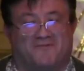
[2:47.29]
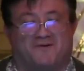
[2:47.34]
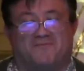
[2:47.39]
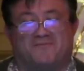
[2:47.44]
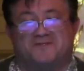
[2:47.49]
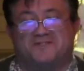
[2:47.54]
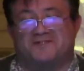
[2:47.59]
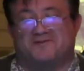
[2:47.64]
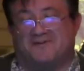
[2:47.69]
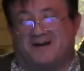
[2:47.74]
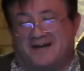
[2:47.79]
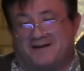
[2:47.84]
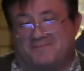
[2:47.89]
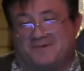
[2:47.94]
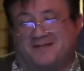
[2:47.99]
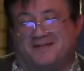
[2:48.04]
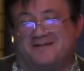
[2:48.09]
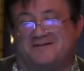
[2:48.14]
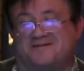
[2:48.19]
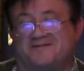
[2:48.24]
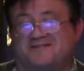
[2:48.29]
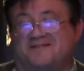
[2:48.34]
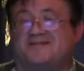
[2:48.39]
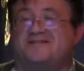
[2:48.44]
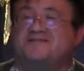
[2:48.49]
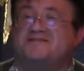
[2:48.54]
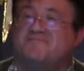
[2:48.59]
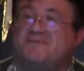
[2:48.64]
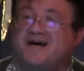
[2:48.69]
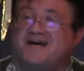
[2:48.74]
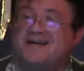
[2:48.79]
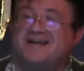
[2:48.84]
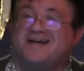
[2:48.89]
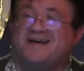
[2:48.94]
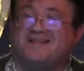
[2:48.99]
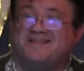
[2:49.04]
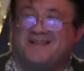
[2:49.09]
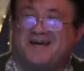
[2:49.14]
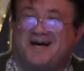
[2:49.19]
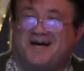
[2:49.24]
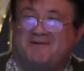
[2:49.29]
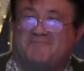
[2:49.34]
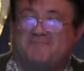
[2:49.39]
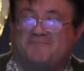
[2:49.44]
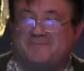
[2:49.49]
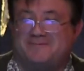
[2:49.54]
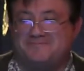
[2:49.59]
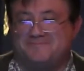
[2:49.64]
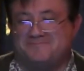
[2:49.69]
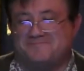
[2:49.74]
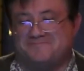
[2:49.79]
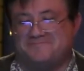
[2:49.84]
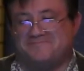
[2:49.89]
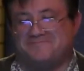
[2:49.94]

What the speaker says: for scrambling her son's mind like that.